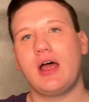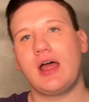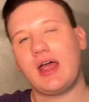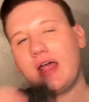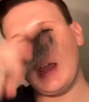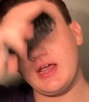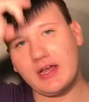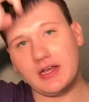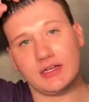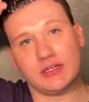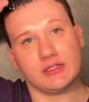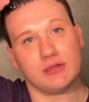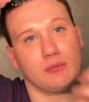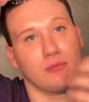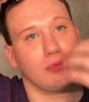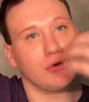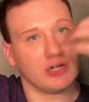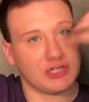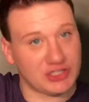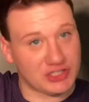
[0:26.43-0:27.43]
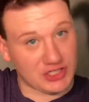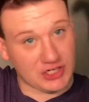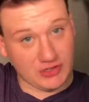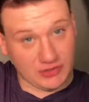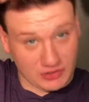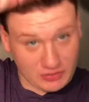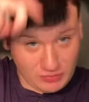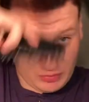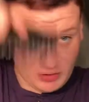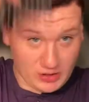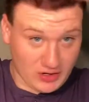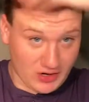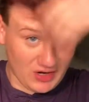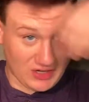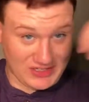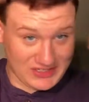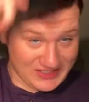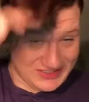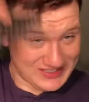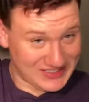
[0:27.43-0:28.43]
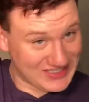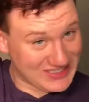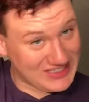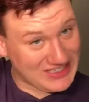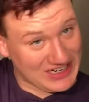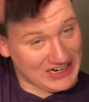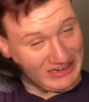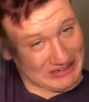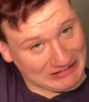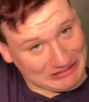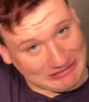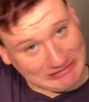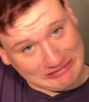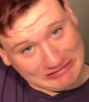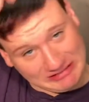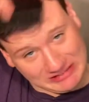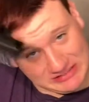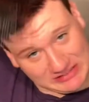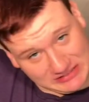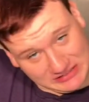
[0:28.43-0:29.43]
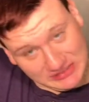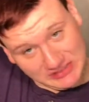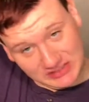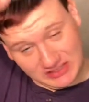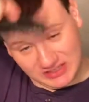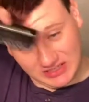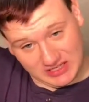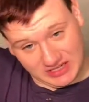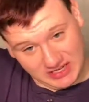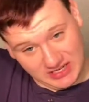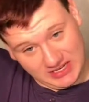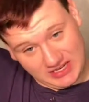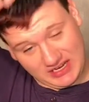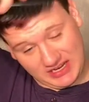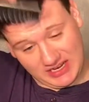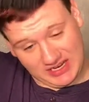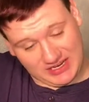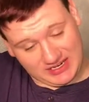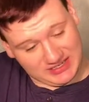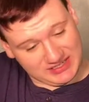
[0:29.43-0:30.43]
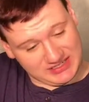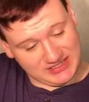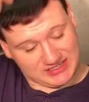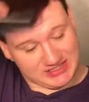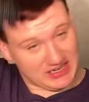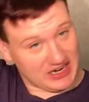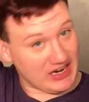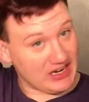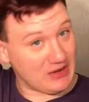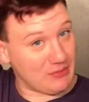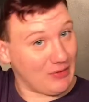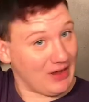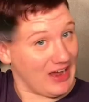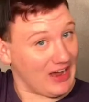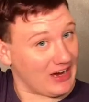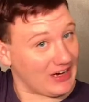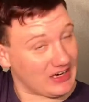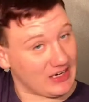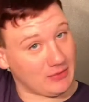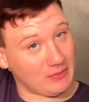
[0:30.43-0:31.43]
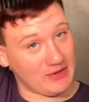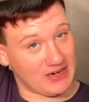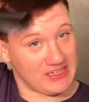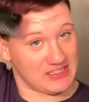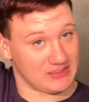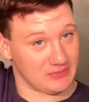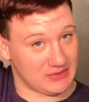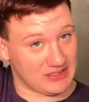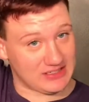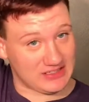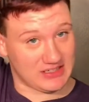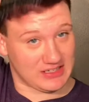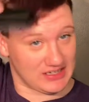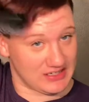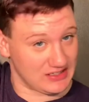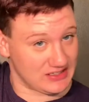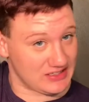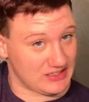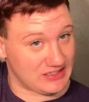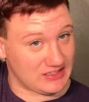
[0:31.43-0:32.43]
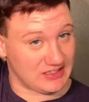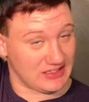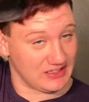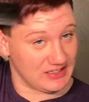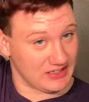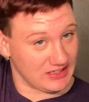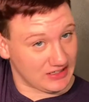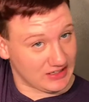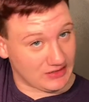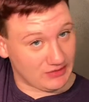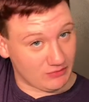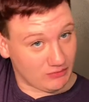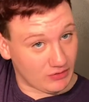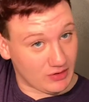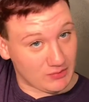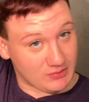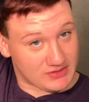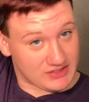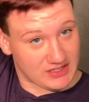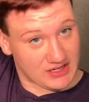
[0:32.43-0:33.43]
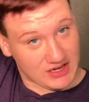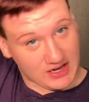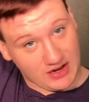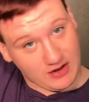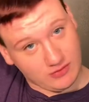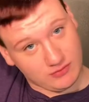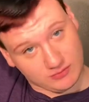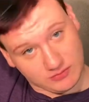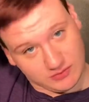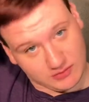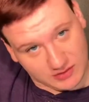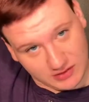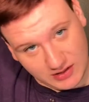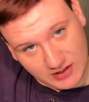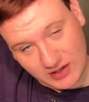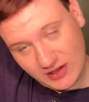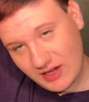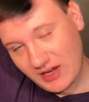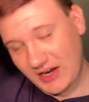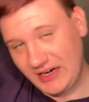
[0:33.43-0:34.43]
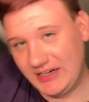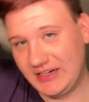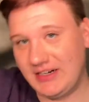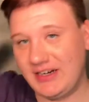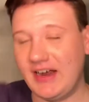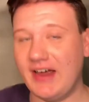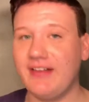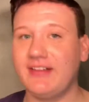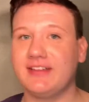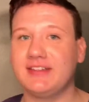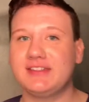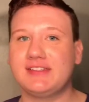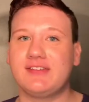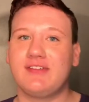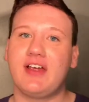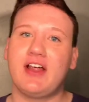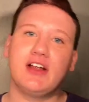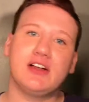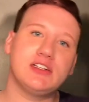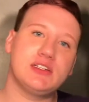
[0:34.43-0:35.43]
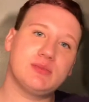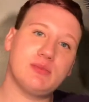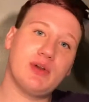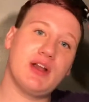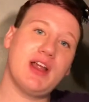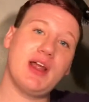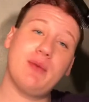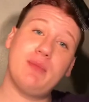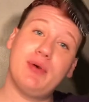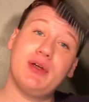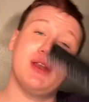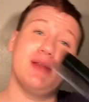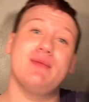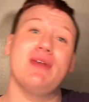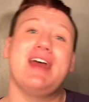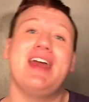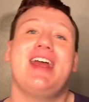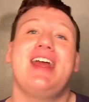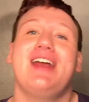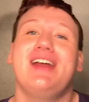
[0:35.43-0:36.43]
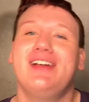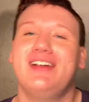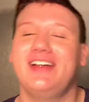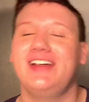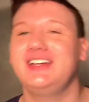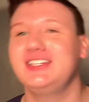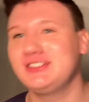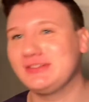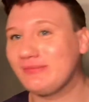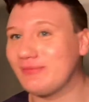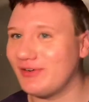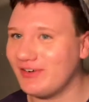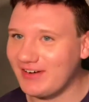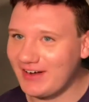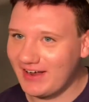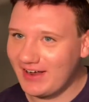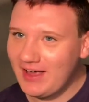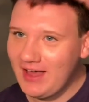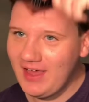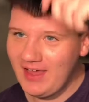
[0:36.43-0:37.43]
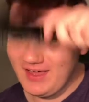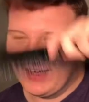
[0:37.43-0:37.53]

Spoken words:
and brush out the product in the style. And stand back in amazement as it rips out the 8 gallons of hairspray I put in my hair each morning.